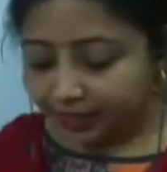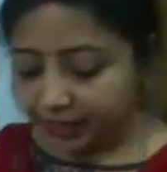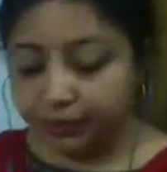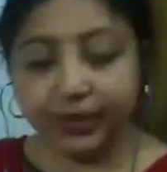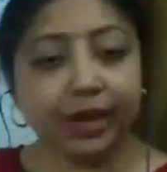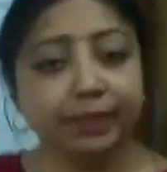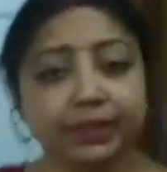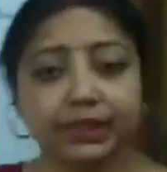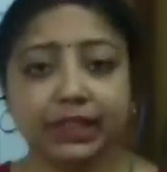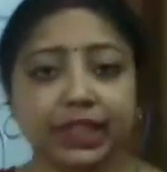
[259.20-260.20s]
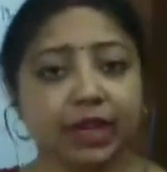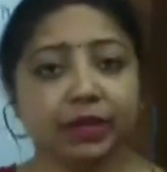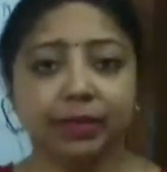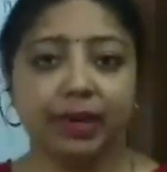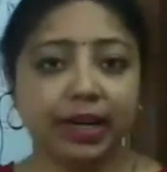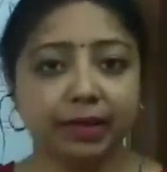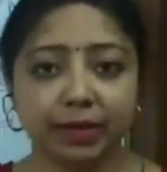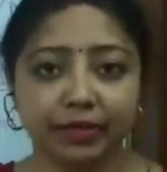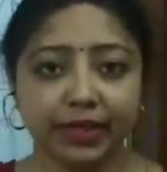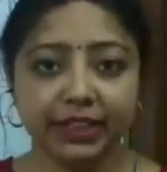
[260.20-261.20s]
we have learned
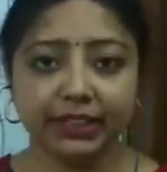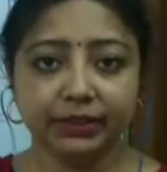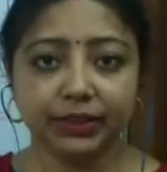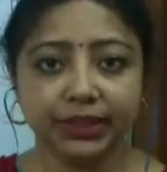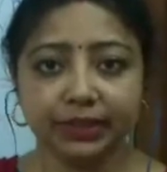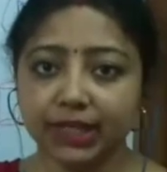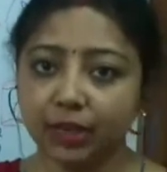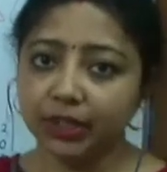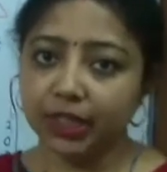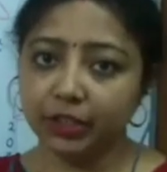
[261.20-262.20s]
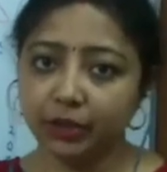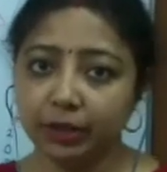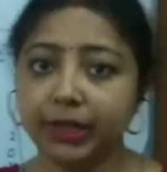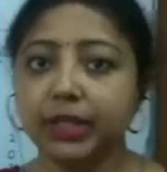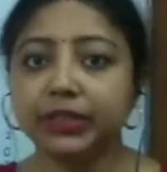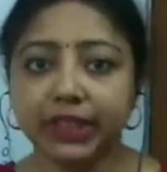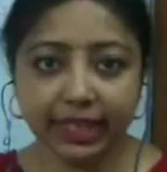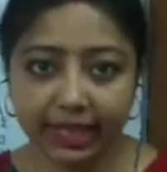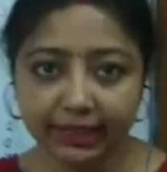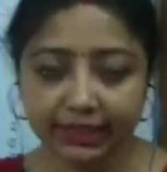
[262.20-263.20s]
about various types of shapes, how they are drawn by using
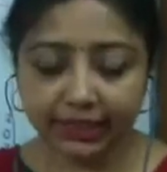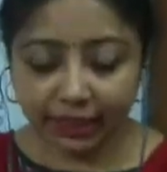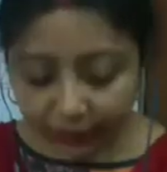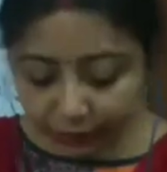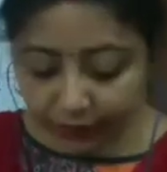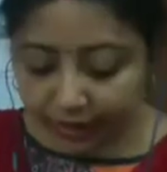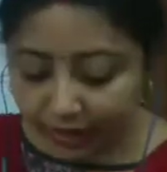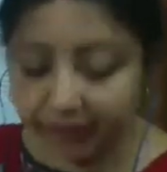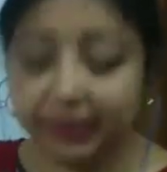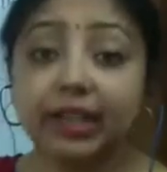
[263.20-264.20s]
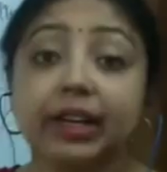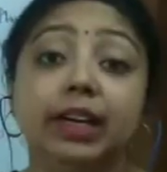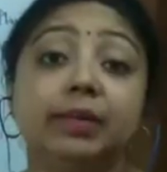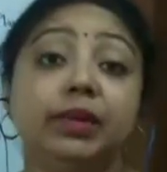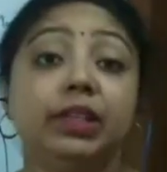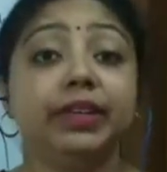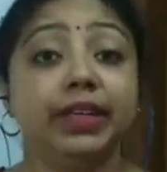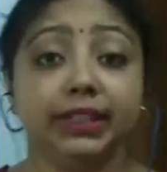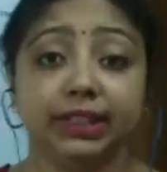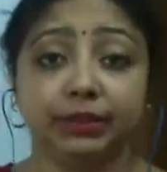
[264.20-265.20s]
lines. So now we will learn about the
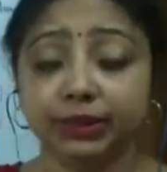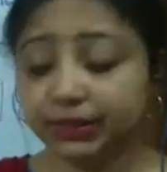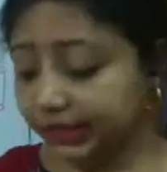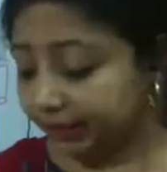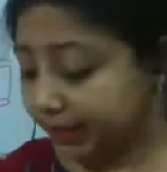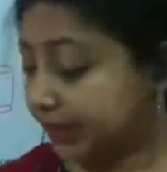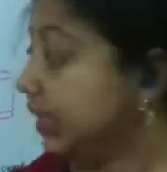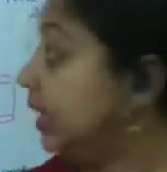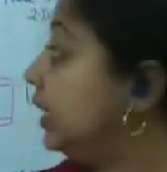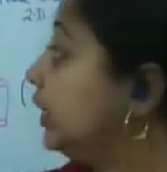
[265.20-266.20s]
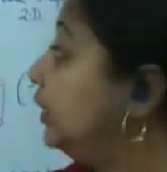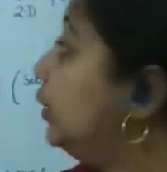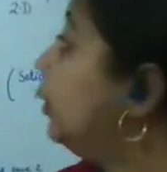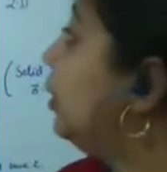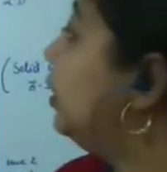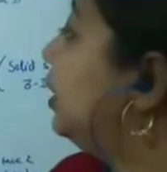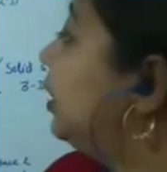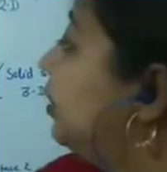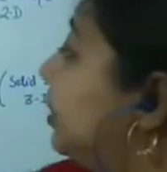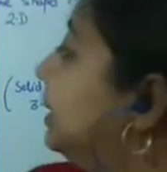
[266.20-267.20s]
various types of shapes. So
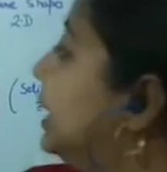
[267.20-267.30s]
first I